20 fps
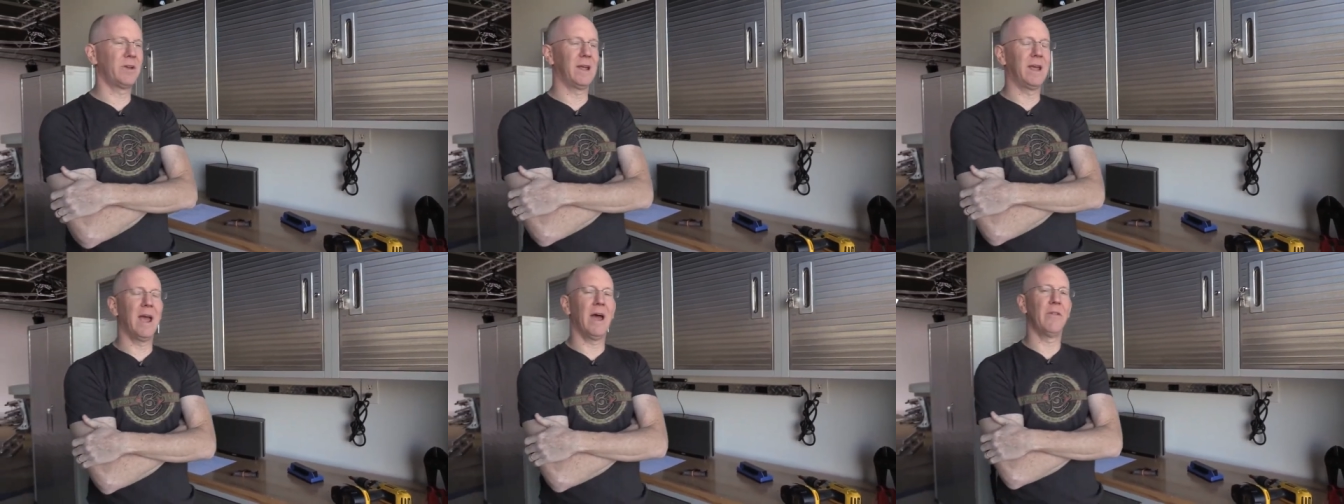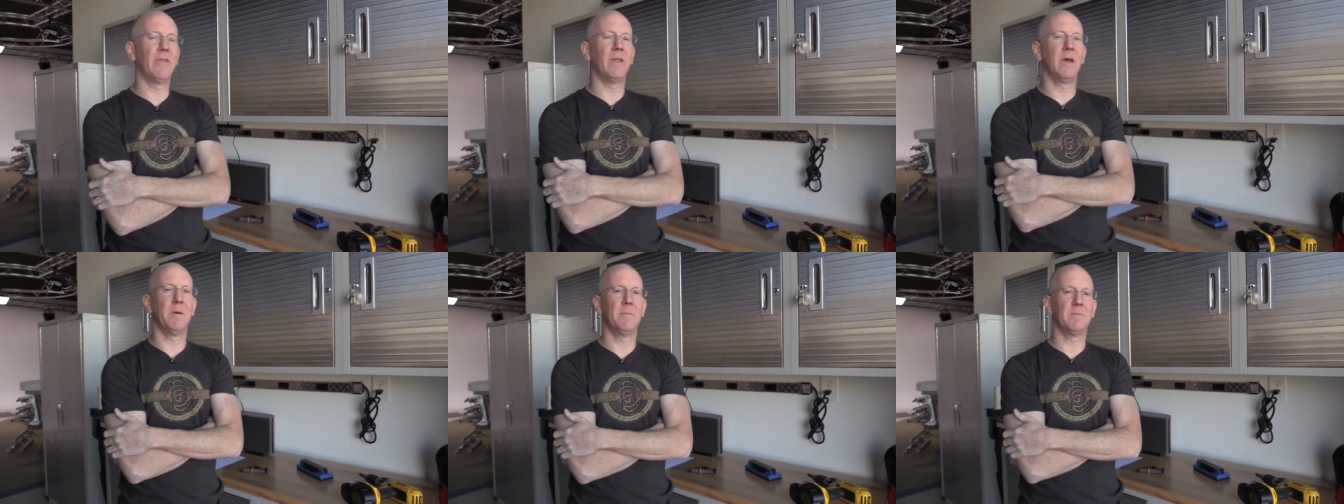to
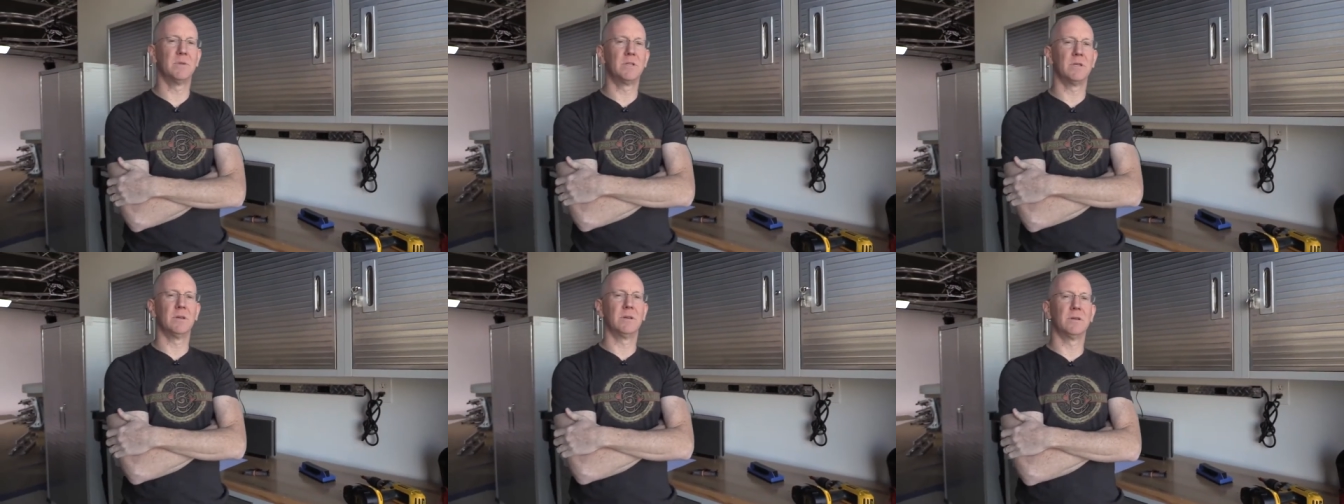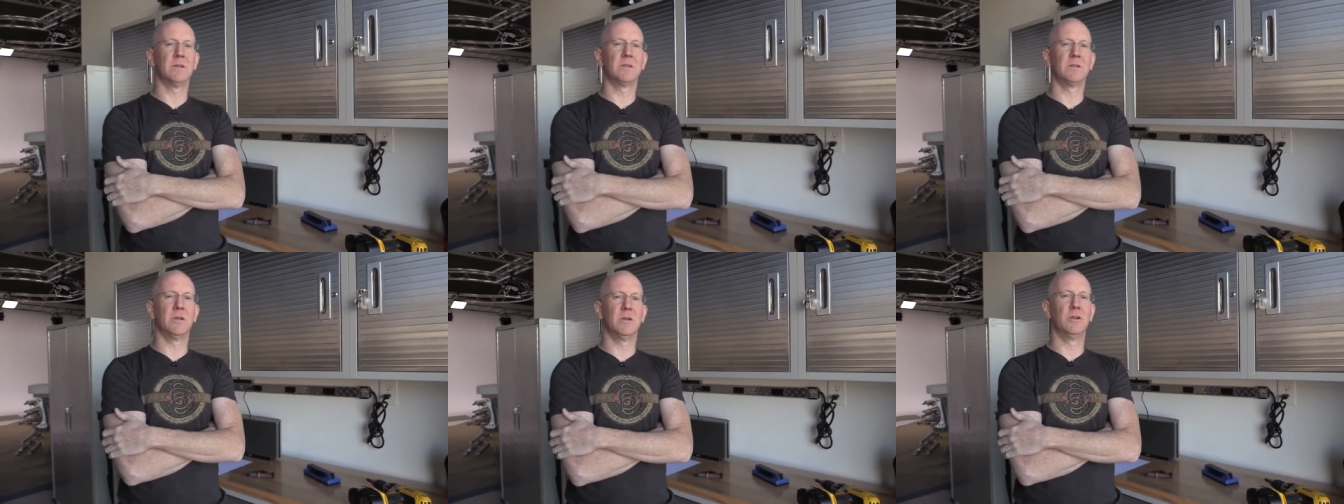get them
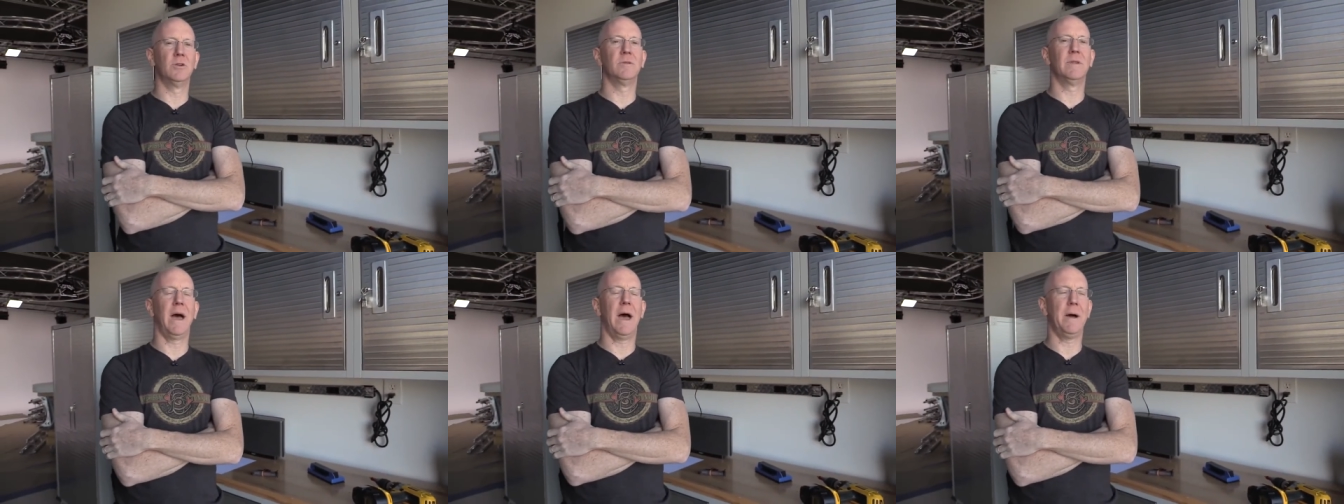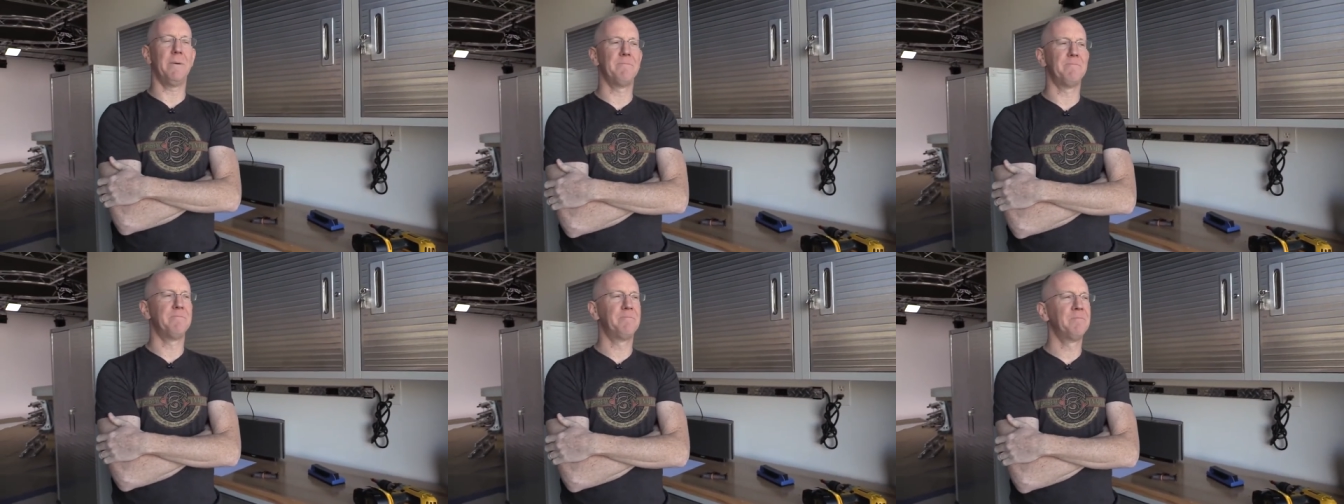to do
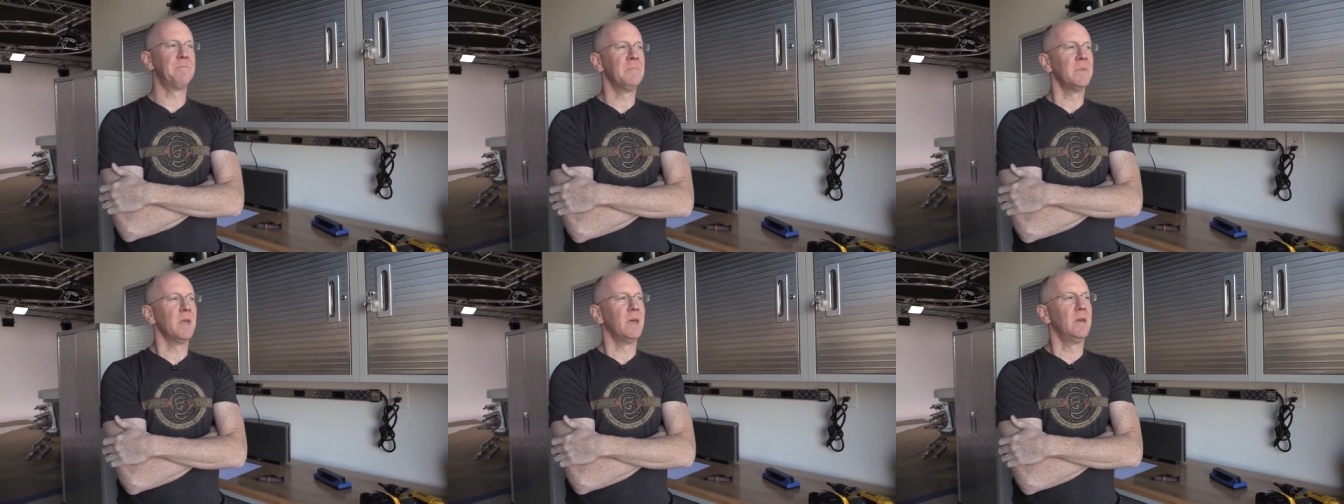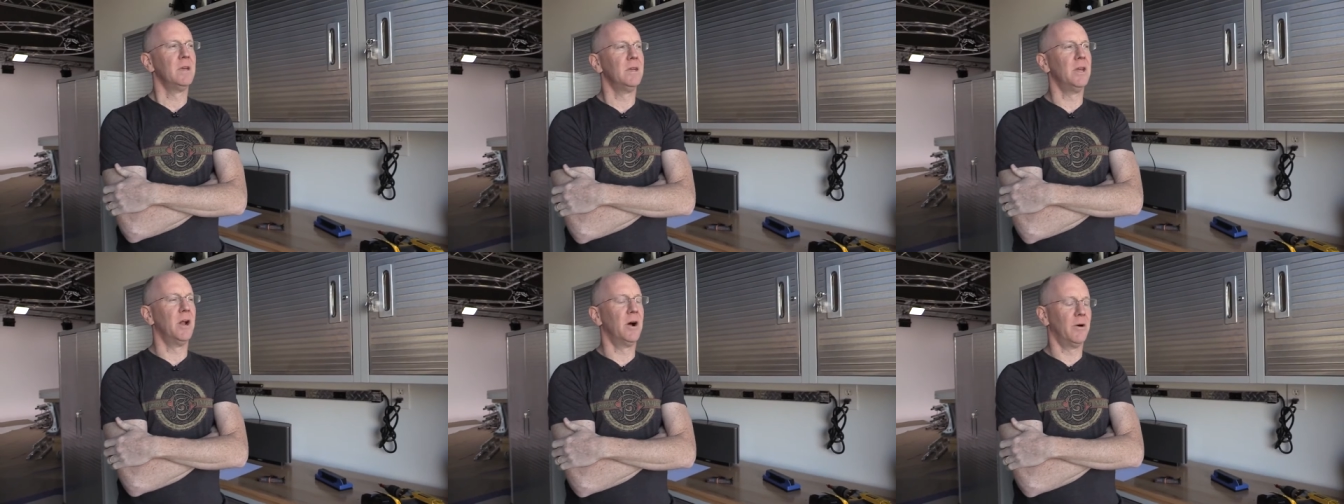that.
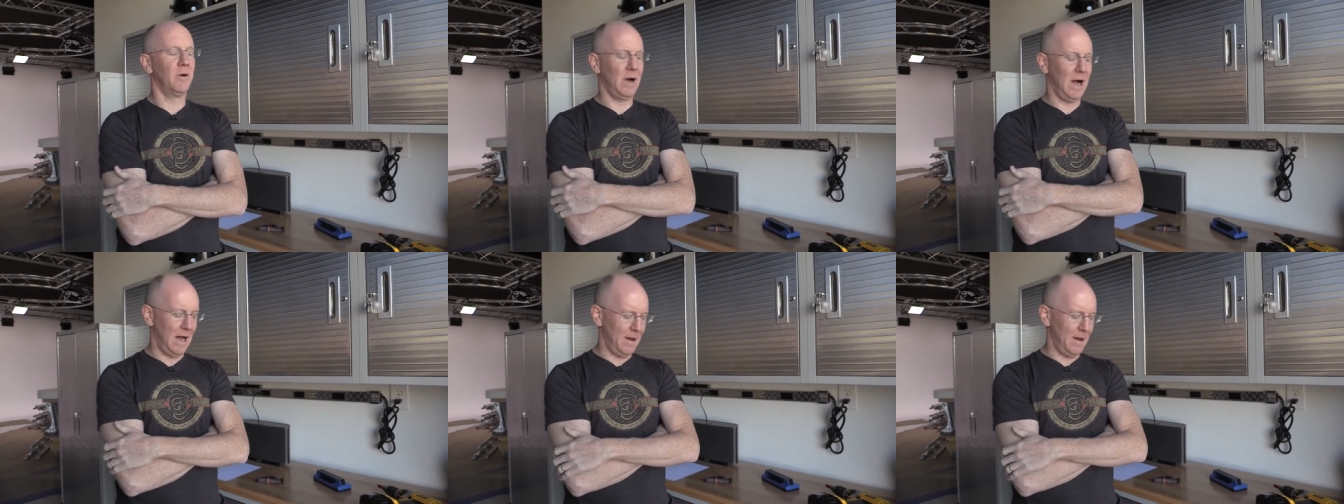You know,